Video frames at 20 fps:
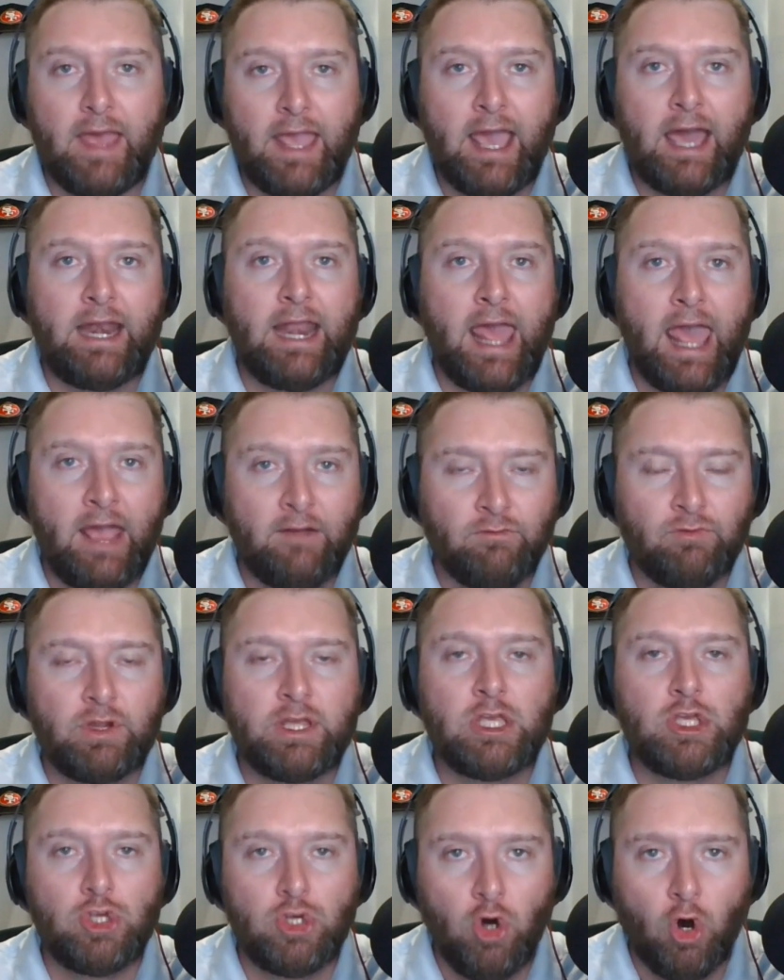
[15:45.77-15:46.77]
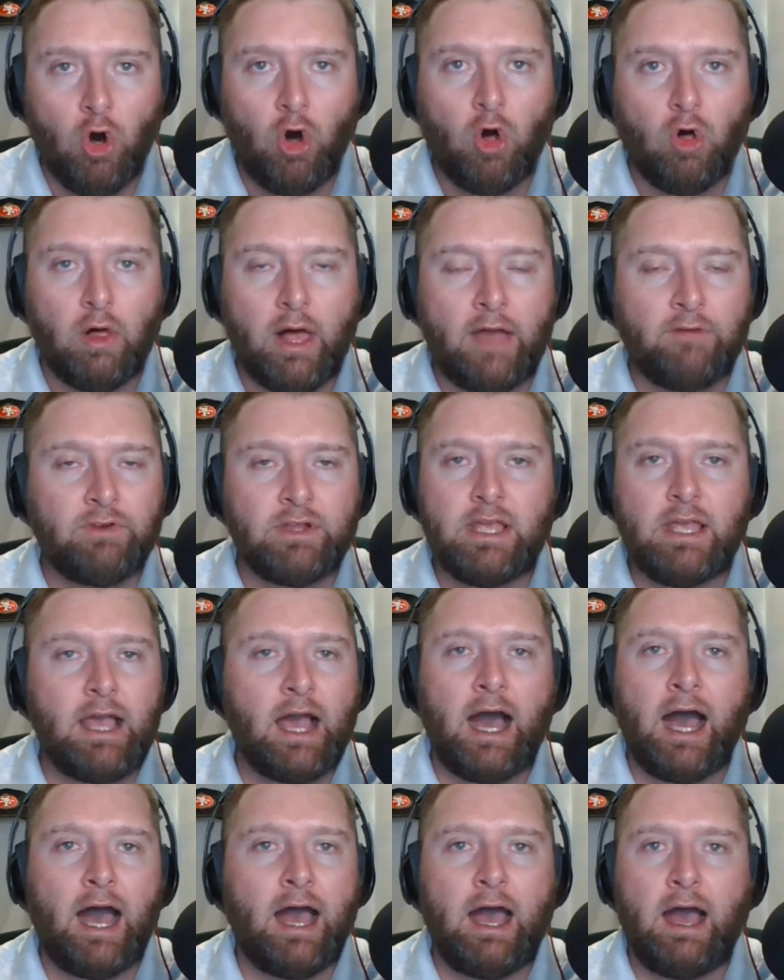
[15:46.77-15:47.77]
They had every goal, every
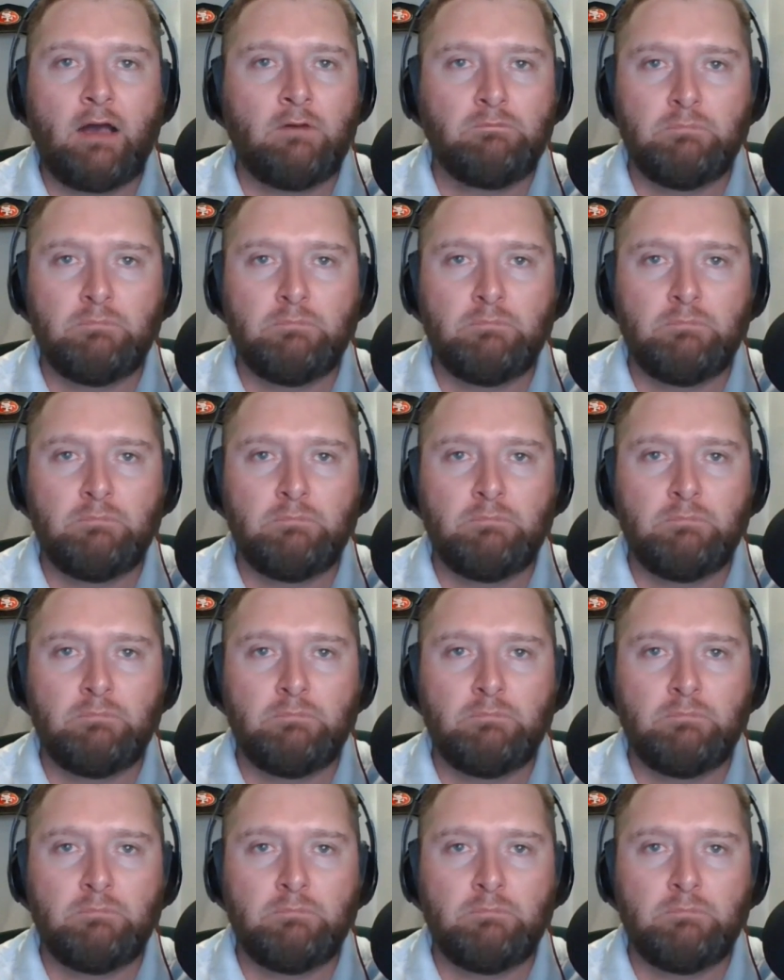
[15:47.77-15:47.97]
uh,